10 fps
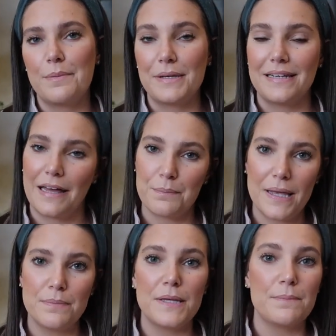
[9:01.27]
I mean, not a
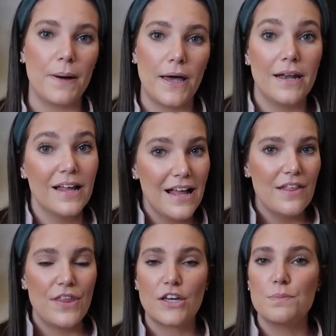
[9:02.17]
baby, but
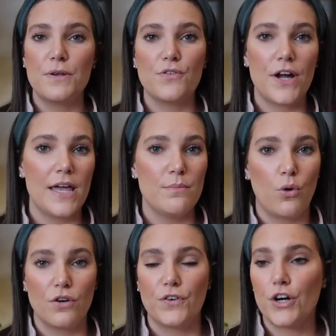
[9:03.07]
they could be for him
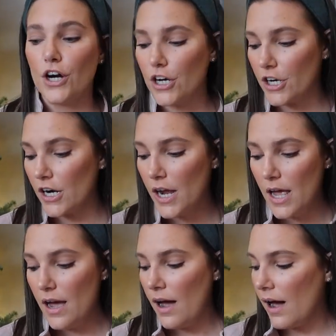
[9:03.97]
or for her.
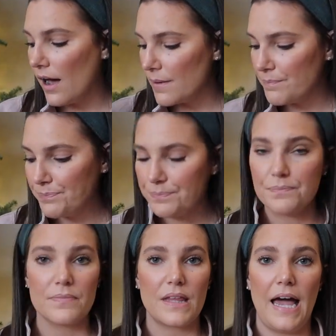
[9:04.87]

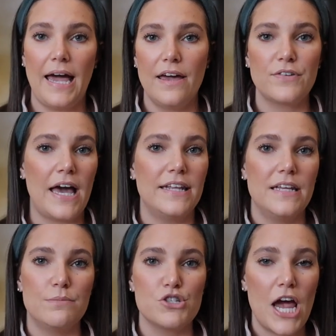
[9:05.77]
I have gotten
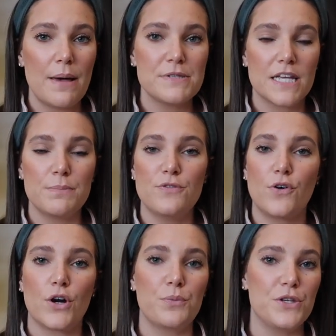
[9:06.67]
him chapstick
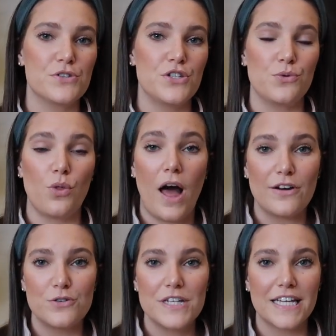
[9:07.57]
before. We used to do
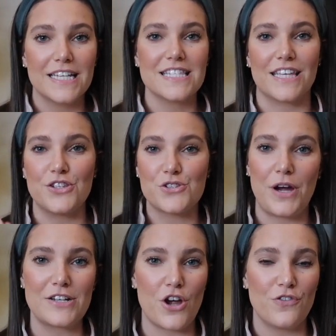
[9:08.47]
lotto tickets, like the
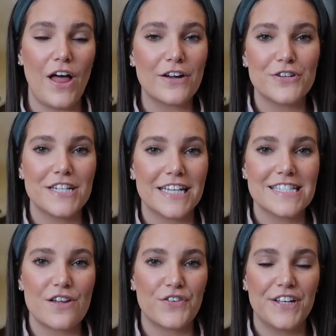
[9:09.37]
scratch off lottery
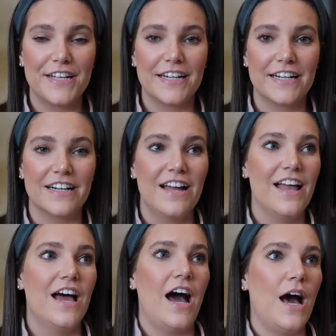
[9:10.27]
tickets every year,
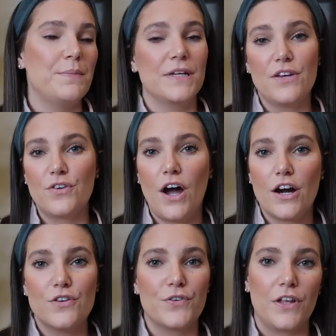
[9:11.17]
a gift
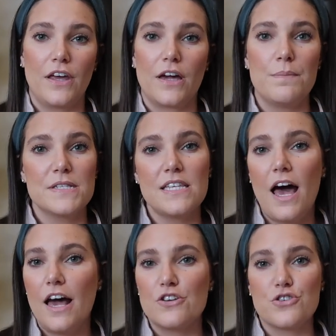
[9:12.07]
card for like a
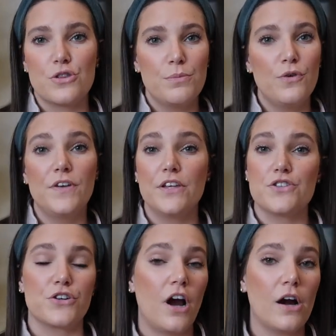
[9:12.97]
massage or the movies
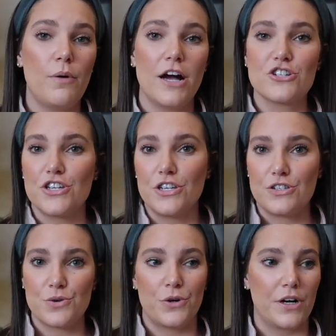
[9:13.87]
or car
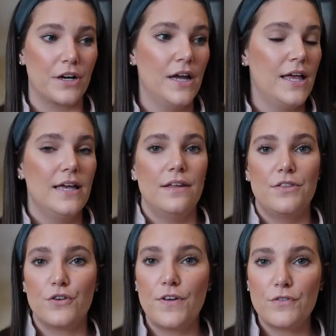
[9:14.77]
washes or
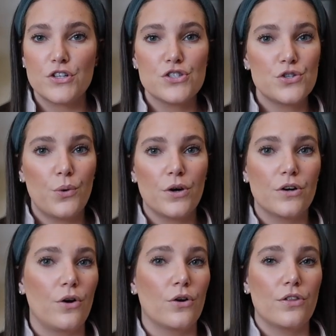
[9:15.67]
their favorite
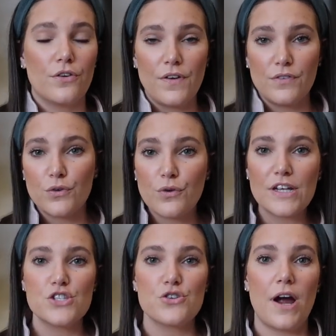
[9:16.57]
store or their favorite
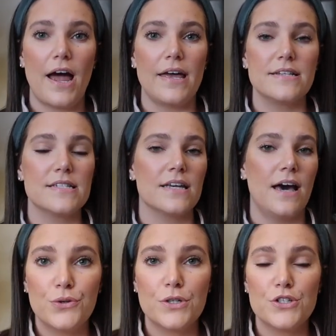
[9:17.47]
restaurant.
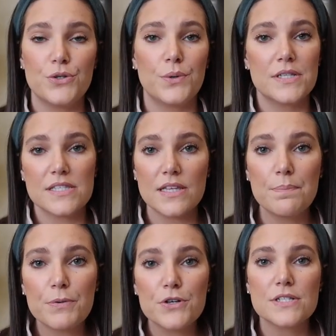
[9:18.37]
You could do
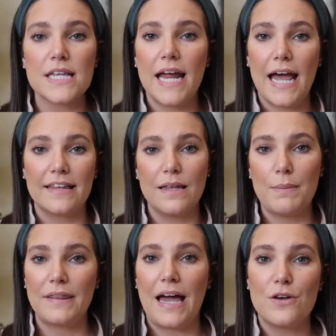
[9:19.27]
slippers and hang them
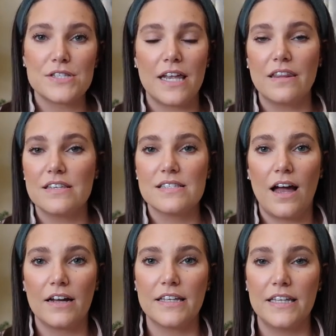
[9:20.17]
on the outside of the
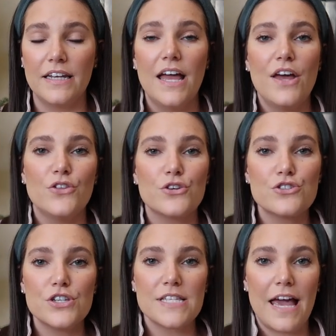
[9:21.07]
stocking.
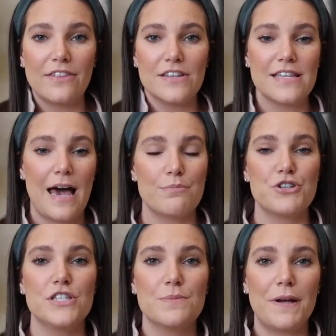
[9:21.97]
There's just endless
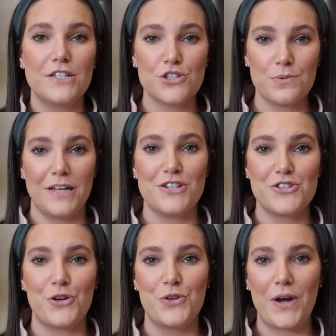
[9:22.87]
options, but I just wanted to
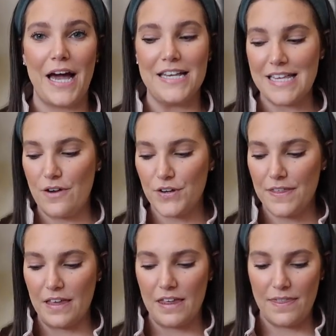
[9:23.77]
show you guys
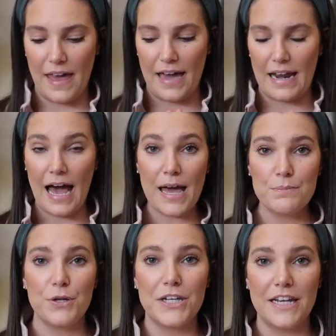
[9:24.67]
everything that
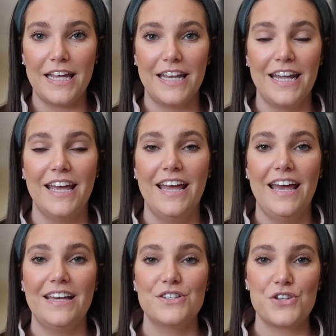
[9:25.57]
I'm putting in
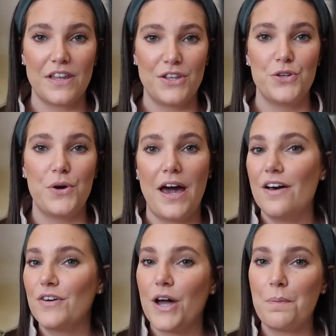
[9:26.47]
so that you
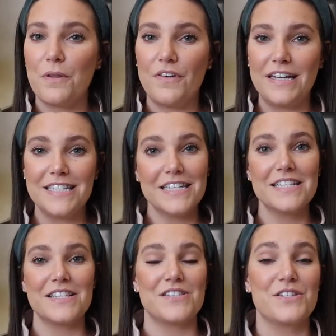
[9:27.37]
have a couple of
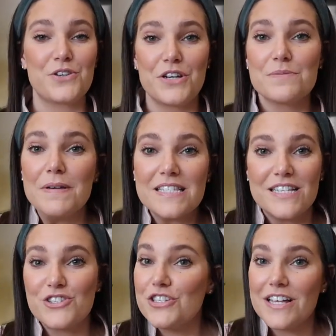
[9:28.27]
ideas, since Christmas
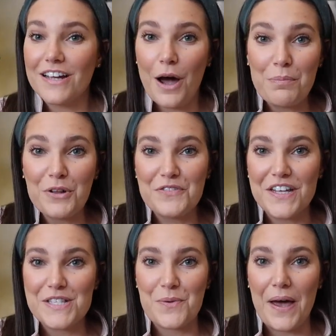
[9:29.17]
is just a couple of
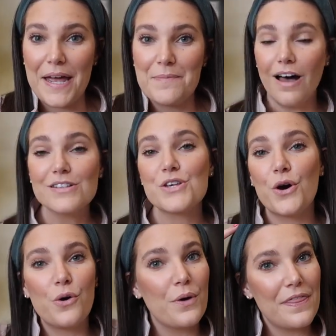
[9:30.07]
days away.
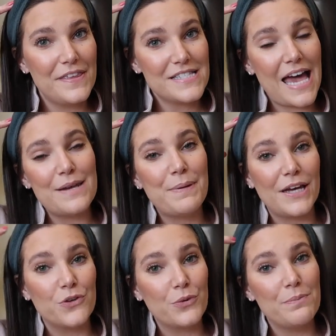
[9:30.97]
Also, this
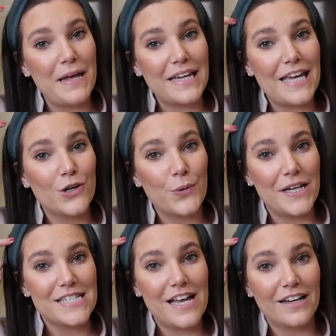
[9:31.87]
headband would make a
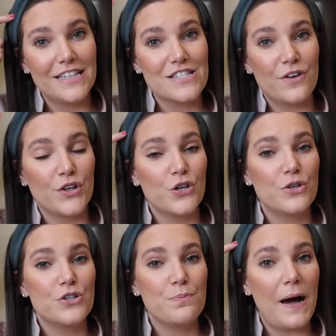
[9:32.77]
great stocking stuffer. You
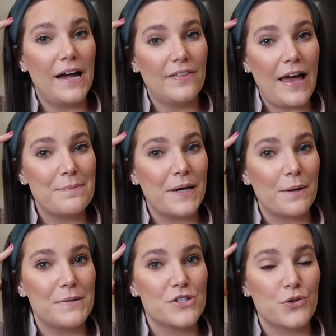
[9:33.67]
can do buy online, pick
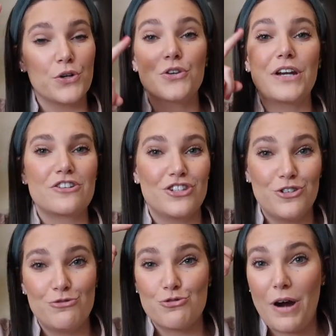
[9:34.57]
up in store. You can actually
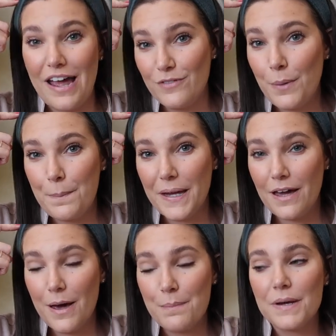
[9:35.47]
do drive up
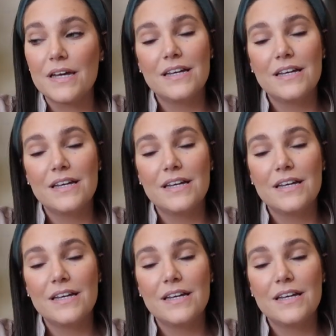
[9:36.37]
pickup.